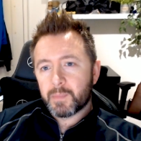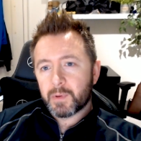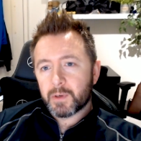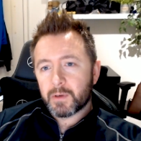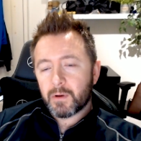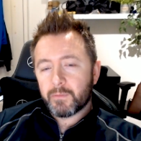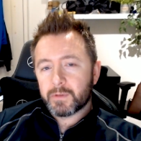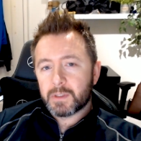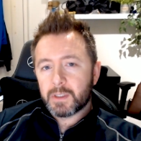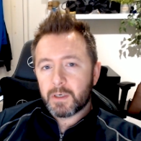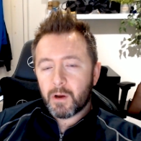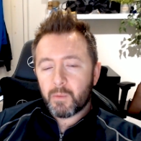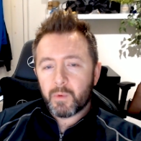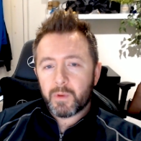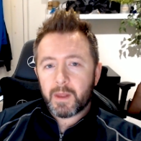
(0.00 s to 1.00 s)
but obviously
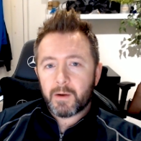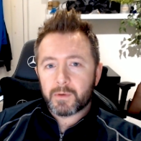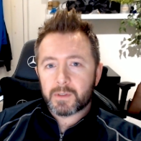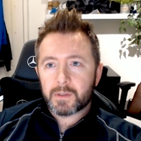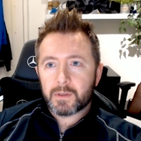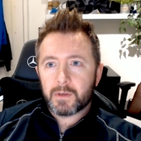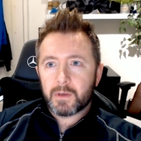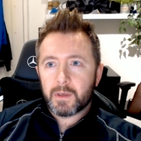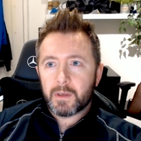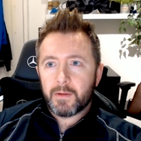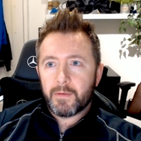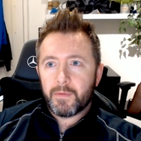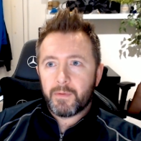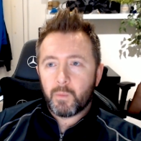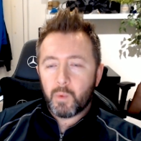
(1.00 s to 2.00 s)
not without
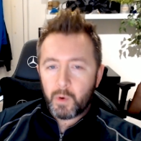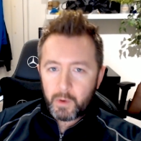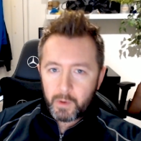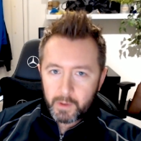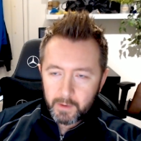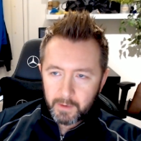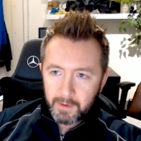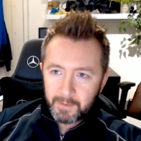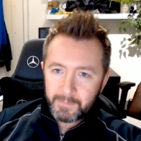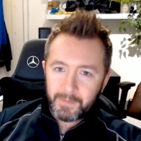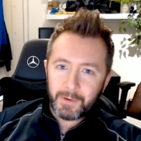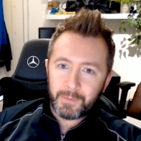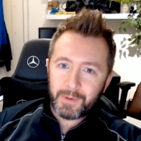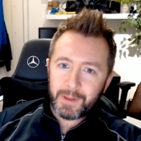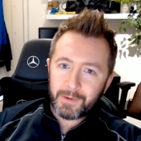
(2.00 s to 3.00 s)
the work,
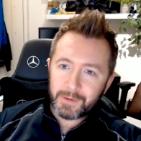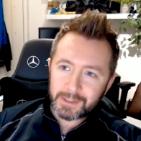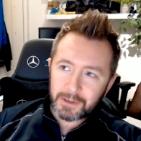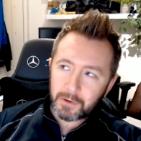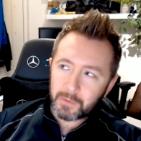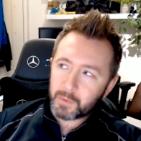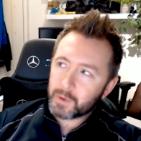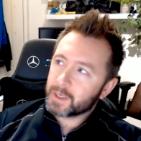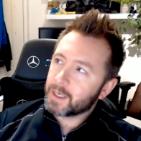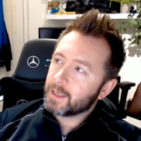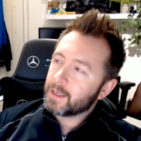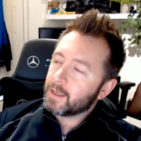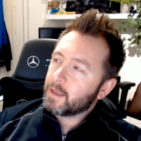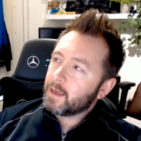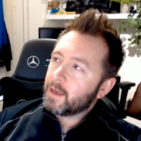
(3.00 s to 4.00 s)
not without its hard work.
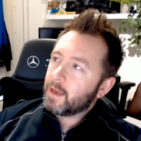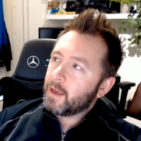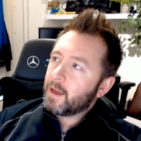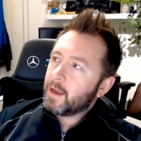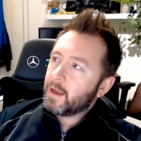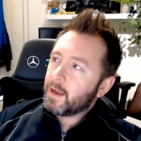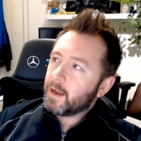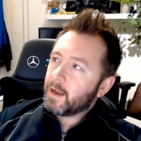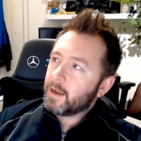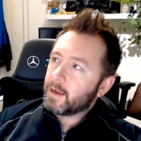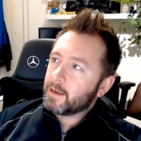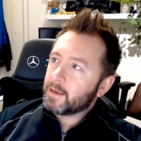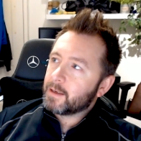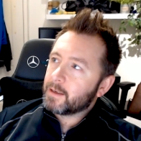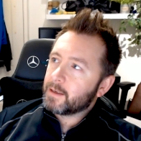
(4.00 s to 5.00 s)

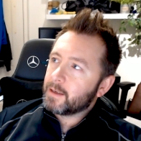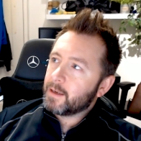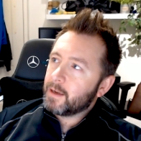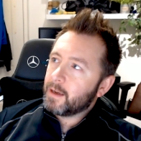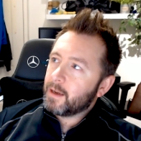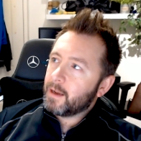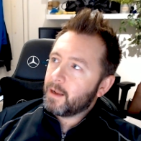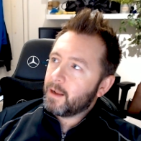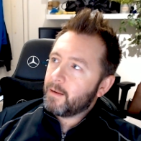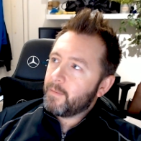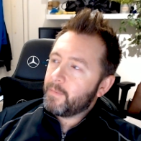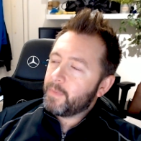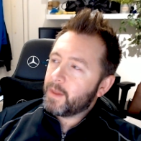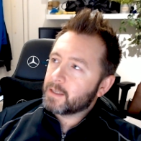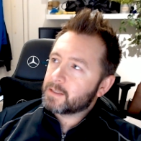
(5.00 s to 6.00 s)
And
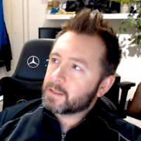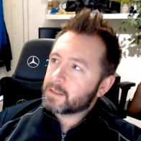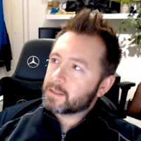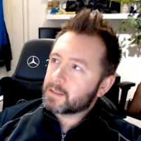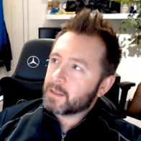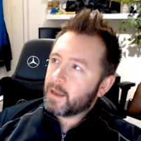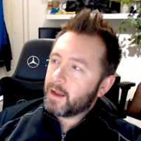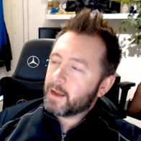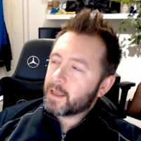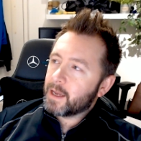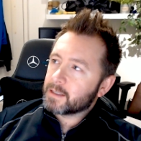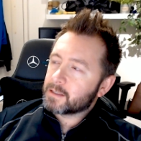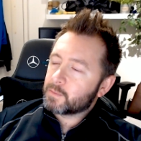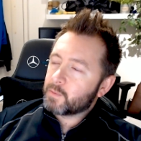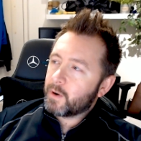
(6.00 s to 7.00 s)
that's, I
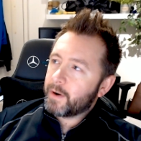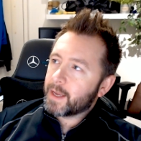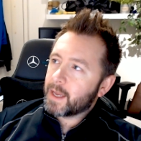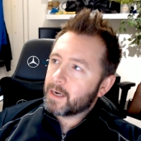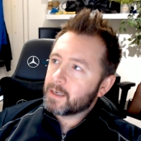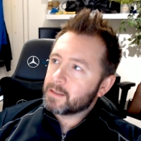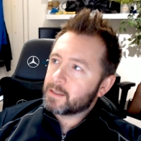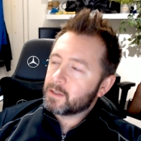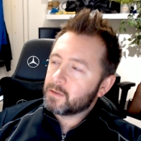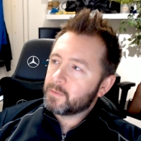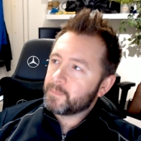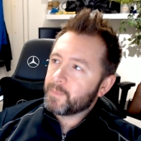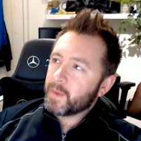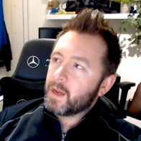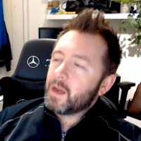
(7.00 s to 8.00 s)
guess, where I get into